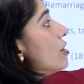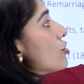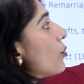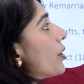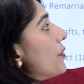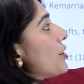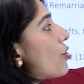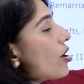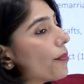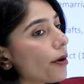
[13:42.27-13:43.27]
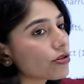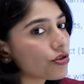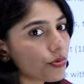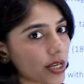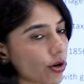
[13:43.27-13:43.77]
So when we talk
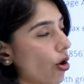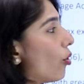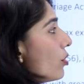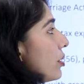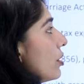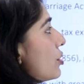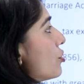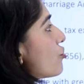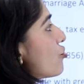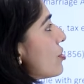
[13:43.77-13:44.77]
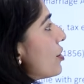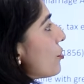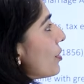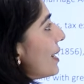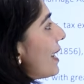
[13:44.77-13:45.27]
about recall, you
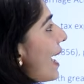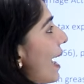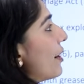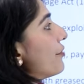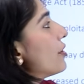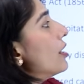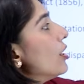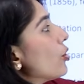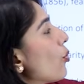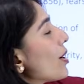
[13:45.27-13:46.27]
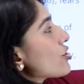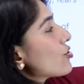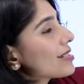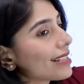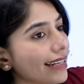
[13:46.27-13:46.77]
generally have
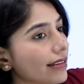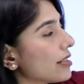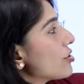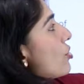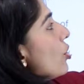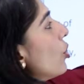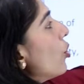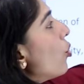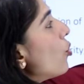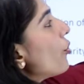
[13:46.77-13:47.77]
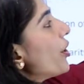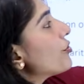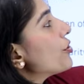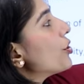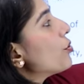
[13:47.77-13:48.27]
questions like this. Who
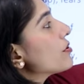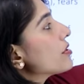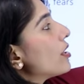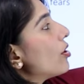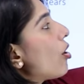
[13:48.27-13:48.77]
introduced